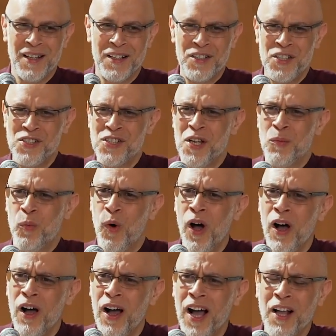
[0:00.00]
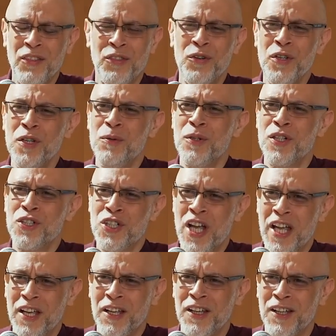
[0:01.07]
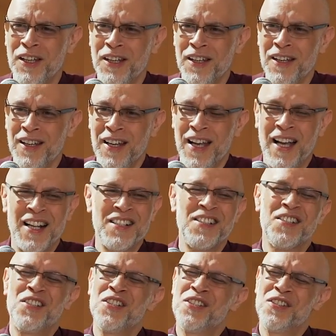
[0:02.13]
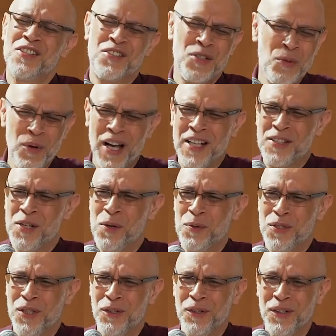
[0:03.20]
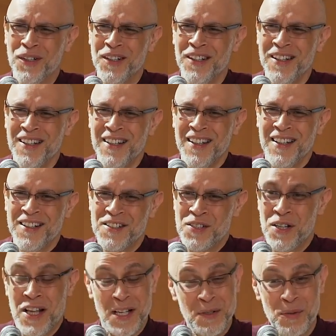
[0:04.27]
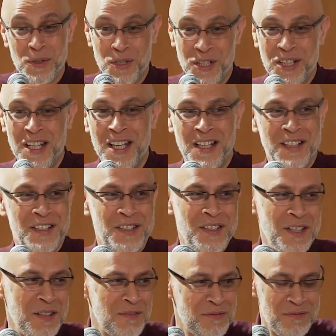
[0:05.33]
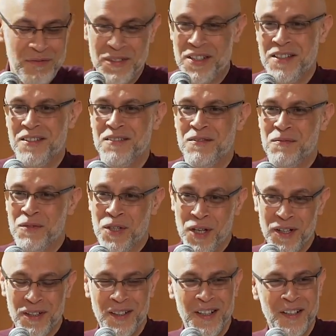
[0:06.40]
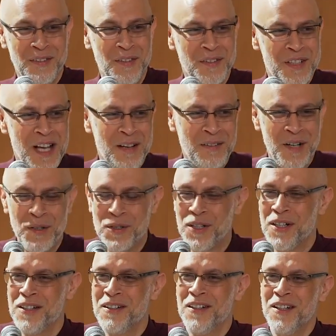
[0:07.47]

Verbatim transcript: She said, what? I thought you were a Shaykh. And I said, just do what I told you. So that's what she did. She downloaded